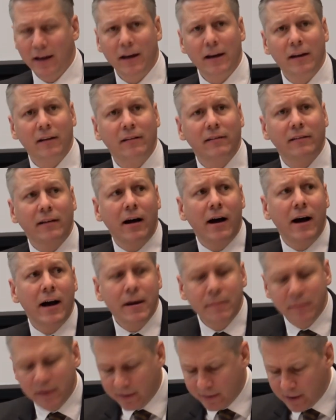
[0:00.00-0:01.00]
It is
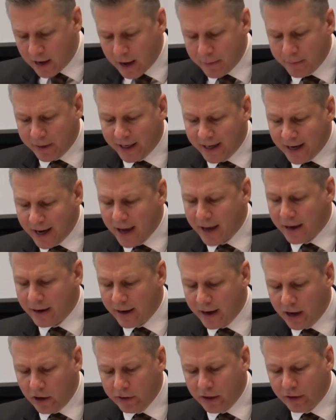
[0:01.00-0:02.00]
time and time
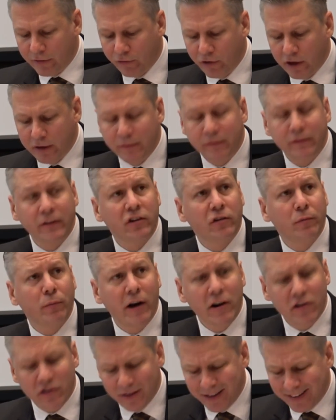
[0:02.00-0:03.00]
again held that freedom of
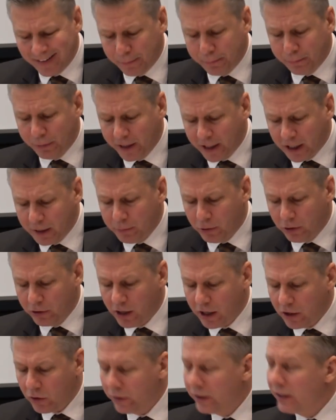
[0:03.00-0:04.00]
expression is applicable
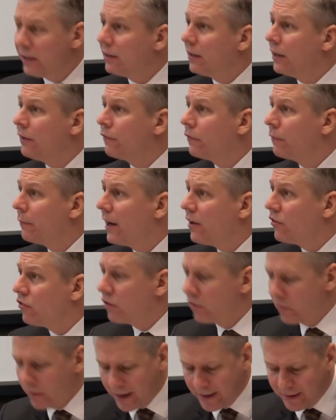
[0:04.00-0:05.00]
not only to
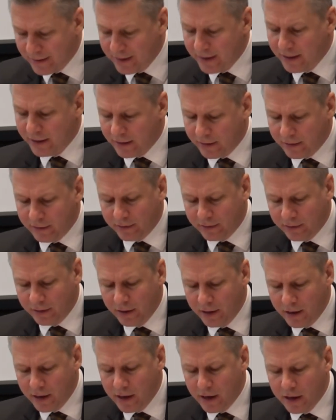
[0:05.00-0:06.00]
information or ideas
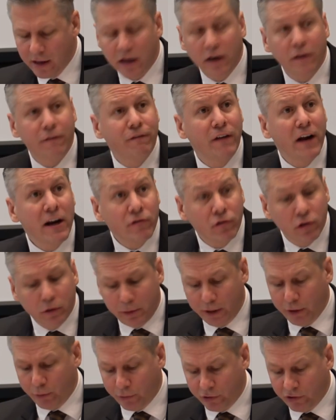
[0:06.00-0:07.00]
that are
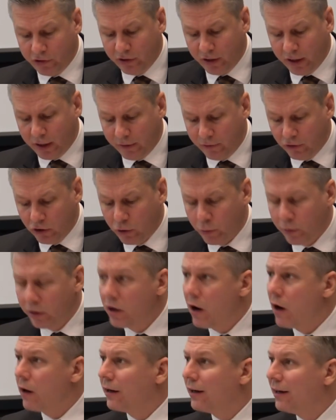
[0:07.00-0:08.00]
favorably received or
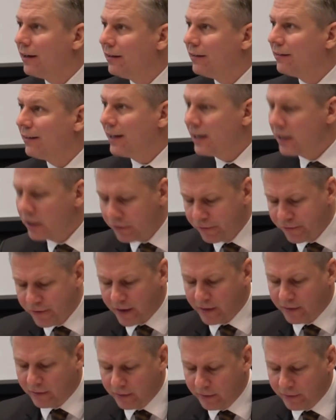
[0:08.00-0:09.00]
regarded as
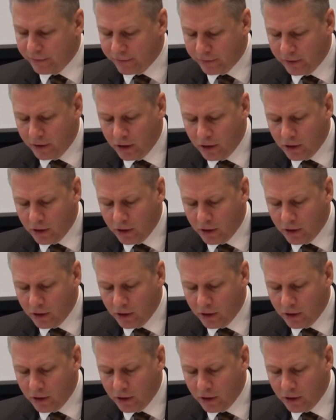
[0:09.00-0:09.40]
inoffensive